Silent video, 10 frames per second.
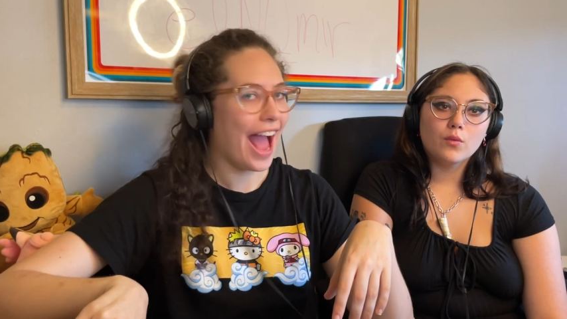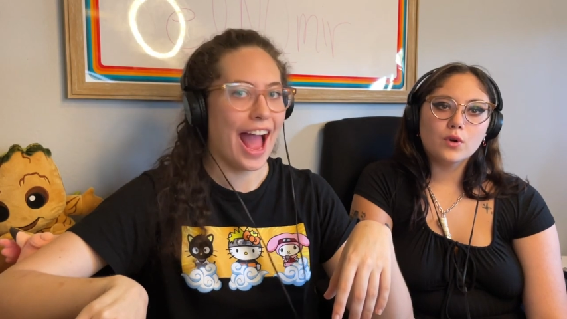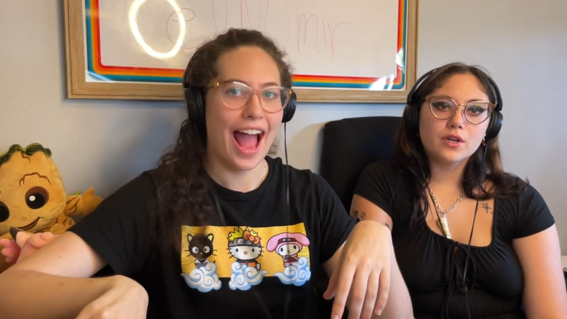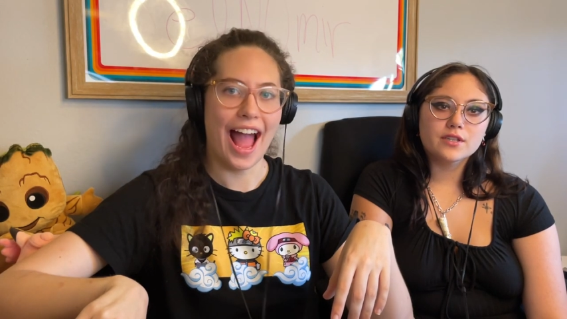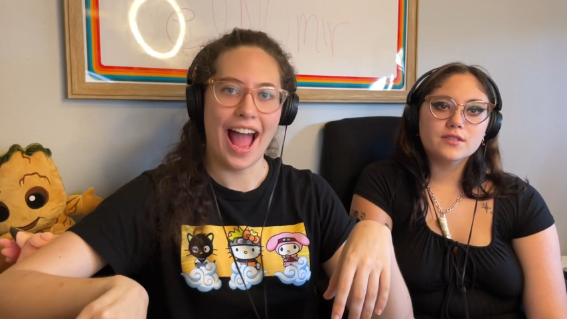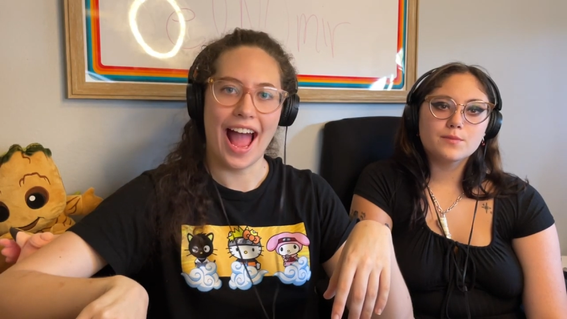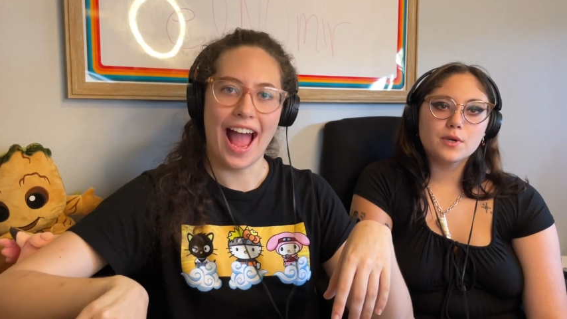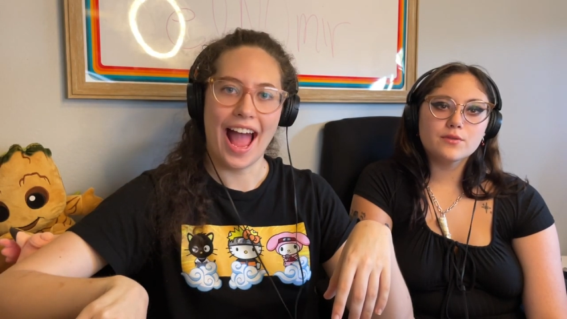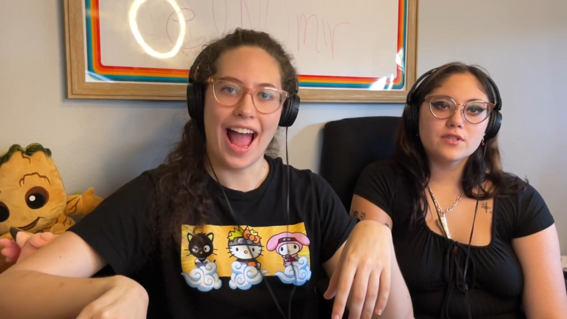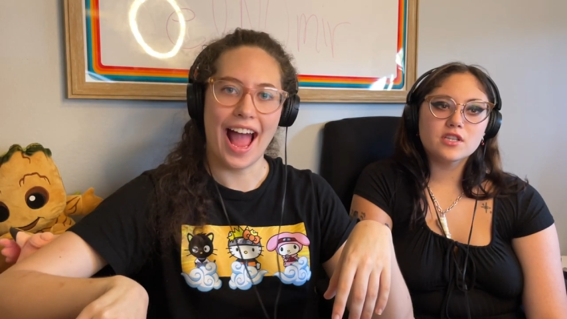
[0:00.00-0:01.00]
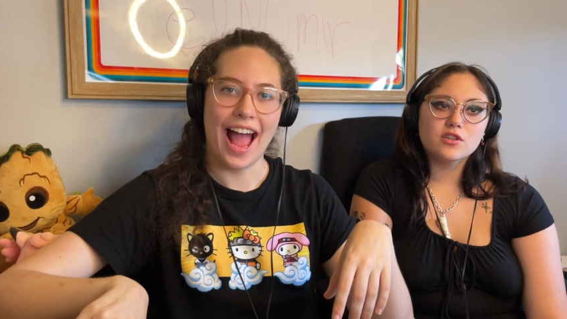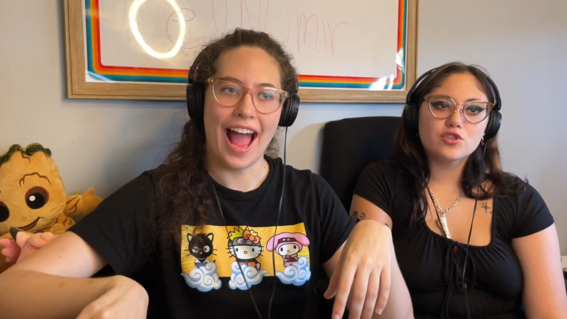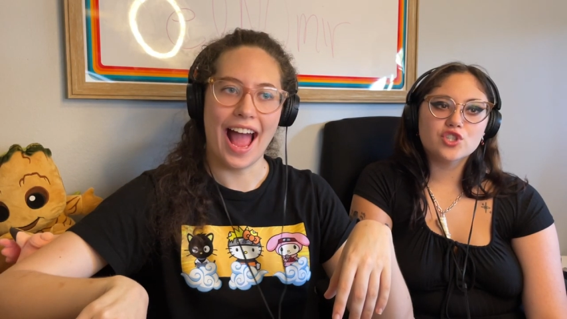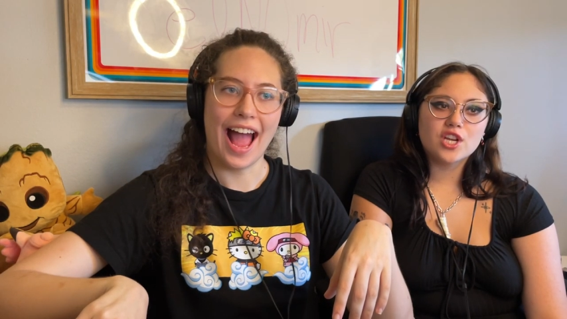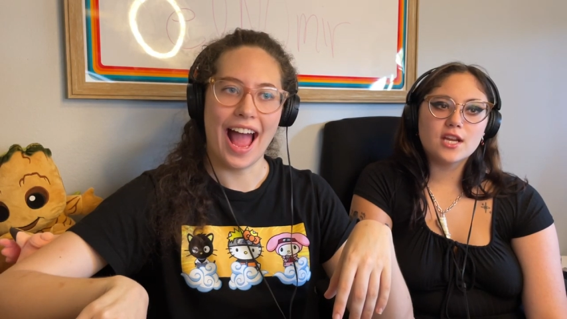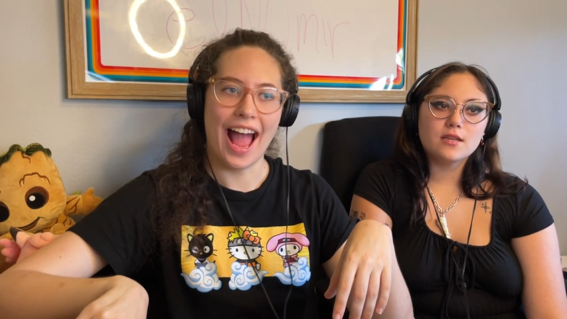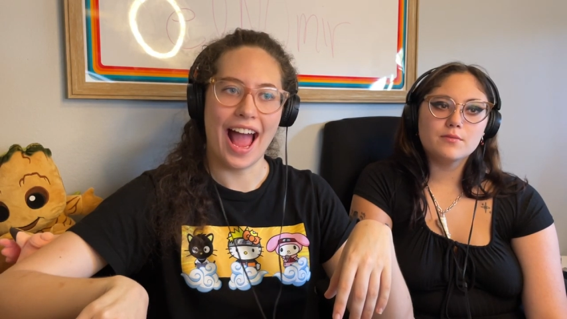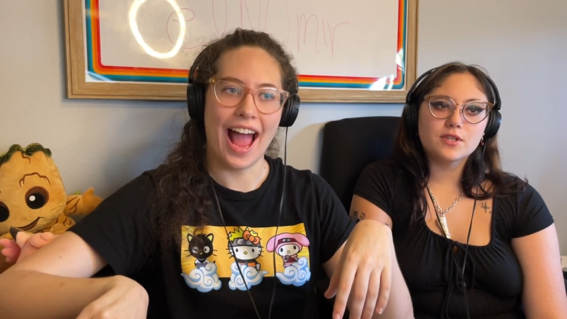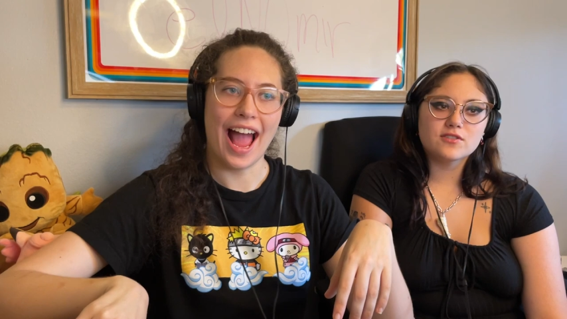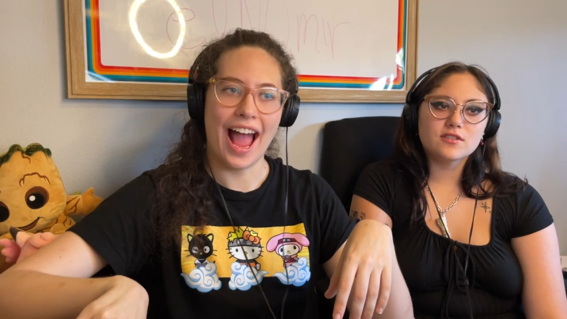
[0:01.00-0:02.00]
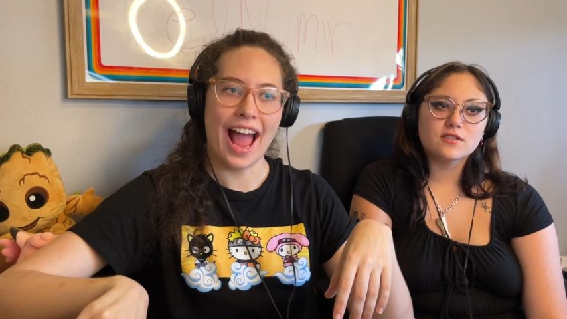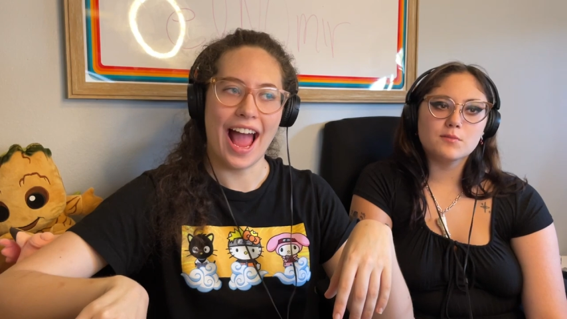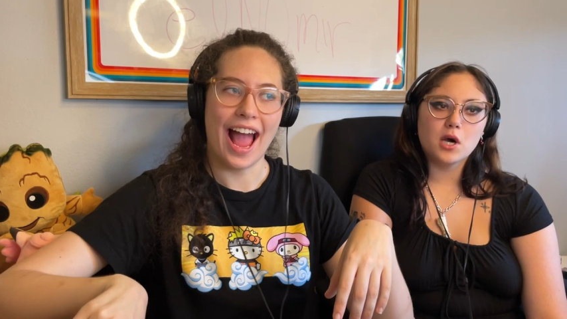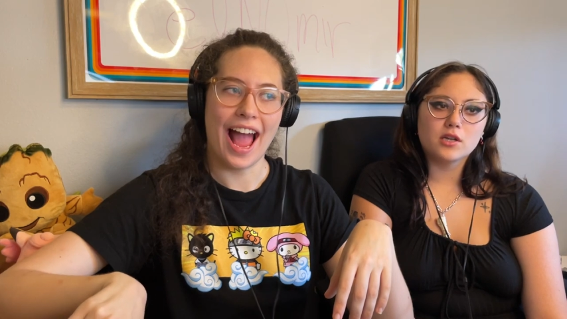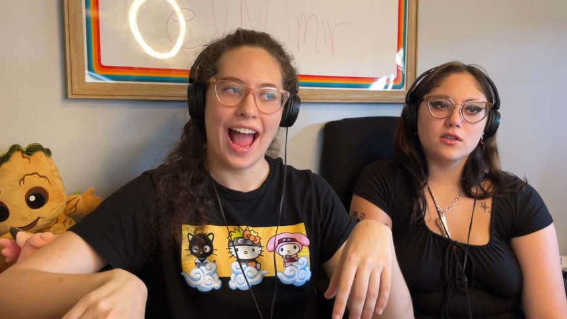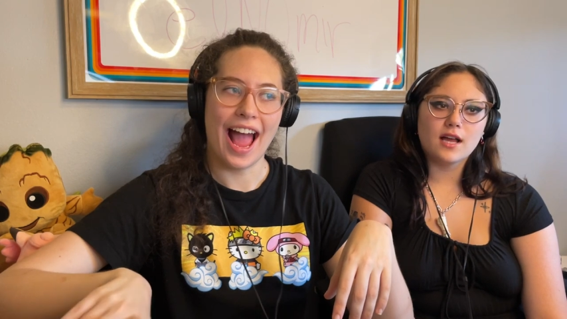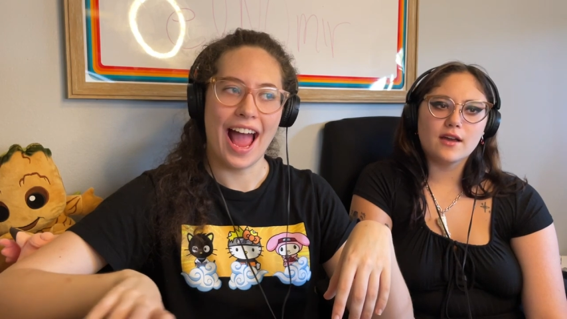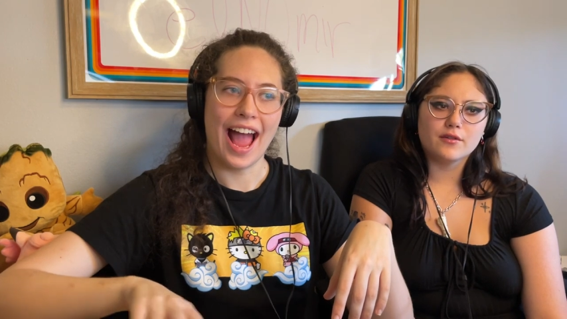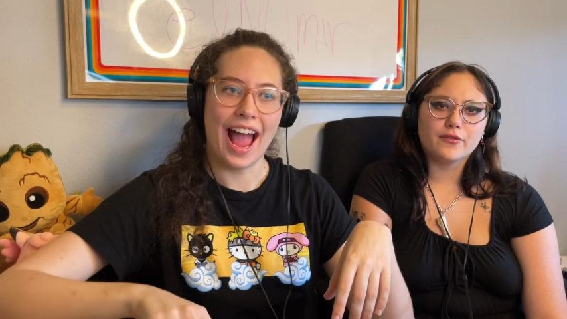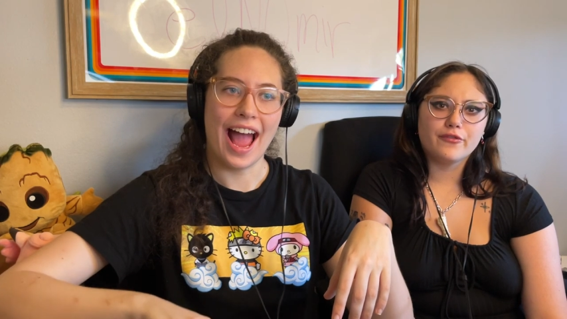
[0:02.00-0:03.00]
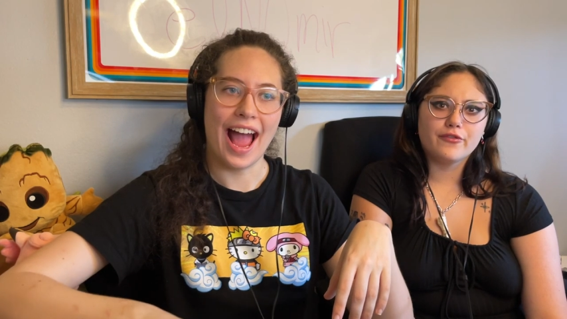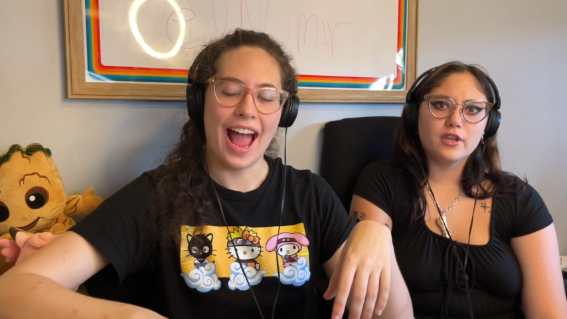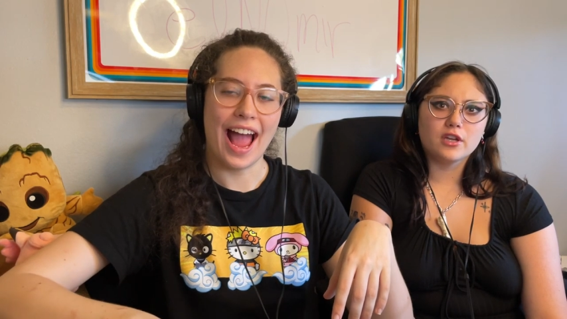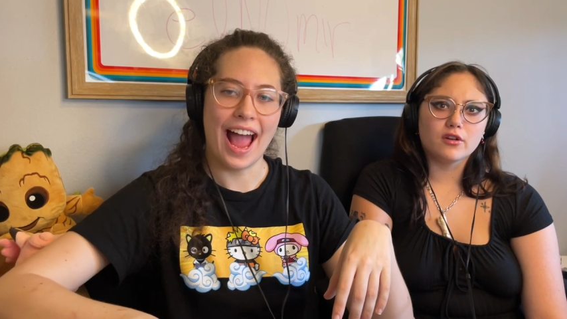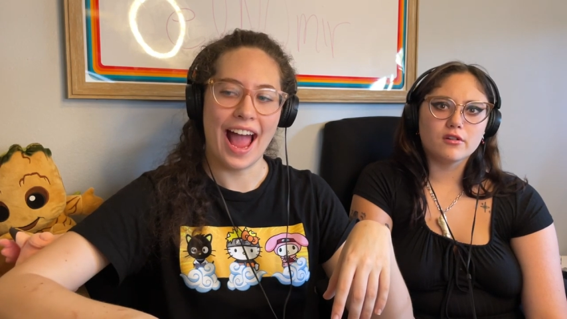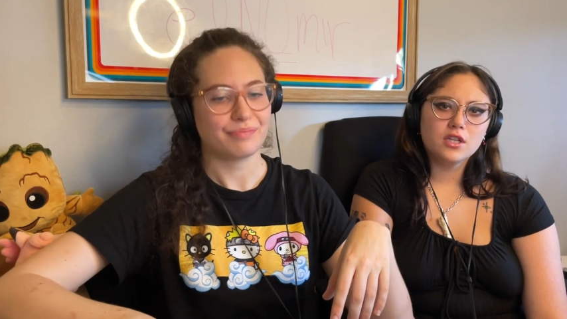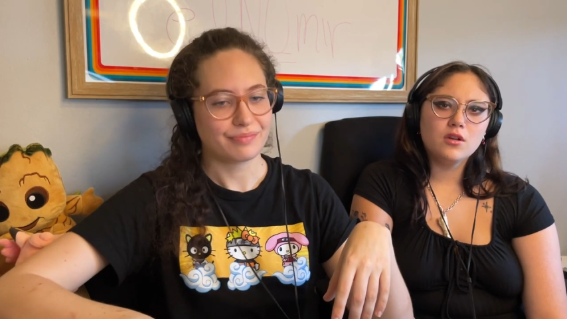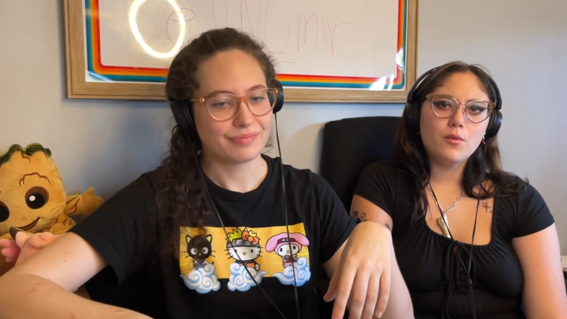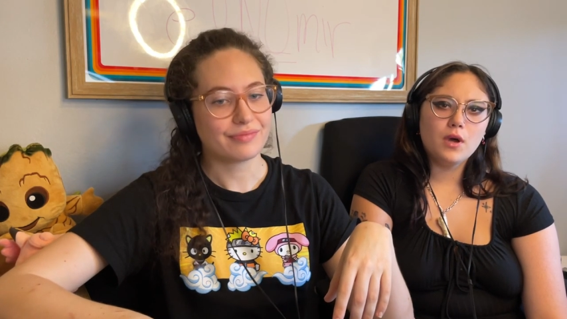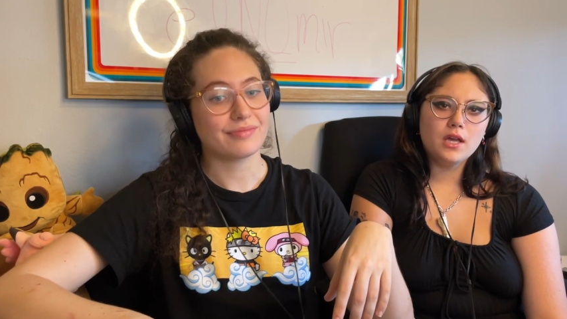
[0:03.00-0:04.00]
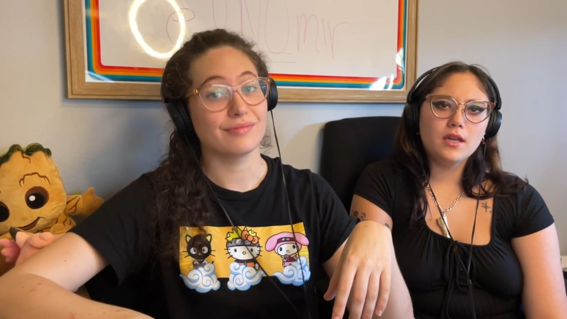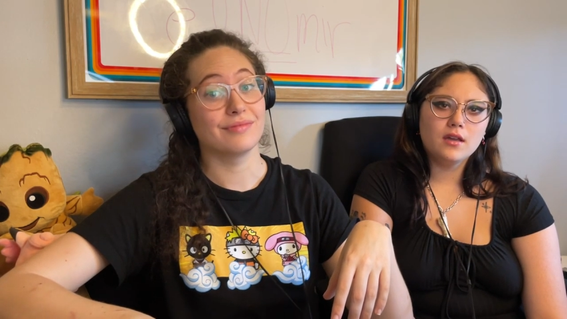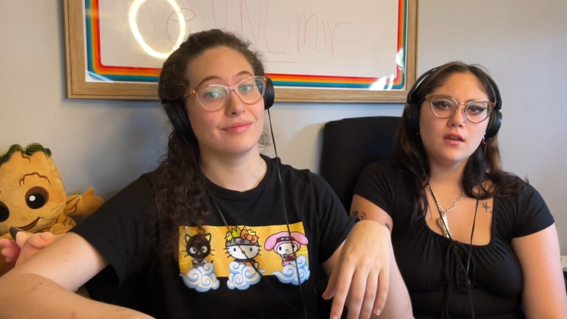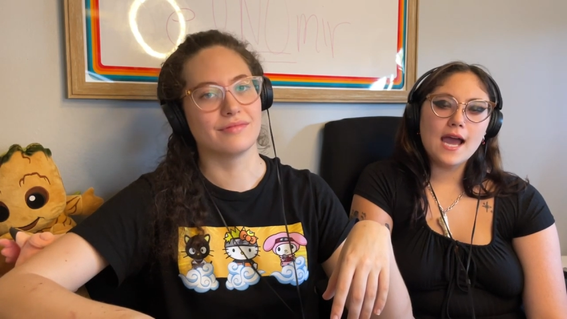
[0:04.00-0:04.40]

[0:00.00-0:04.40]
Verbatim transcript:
Speaker 1: We're exposing your shady business model out of fear. You know what?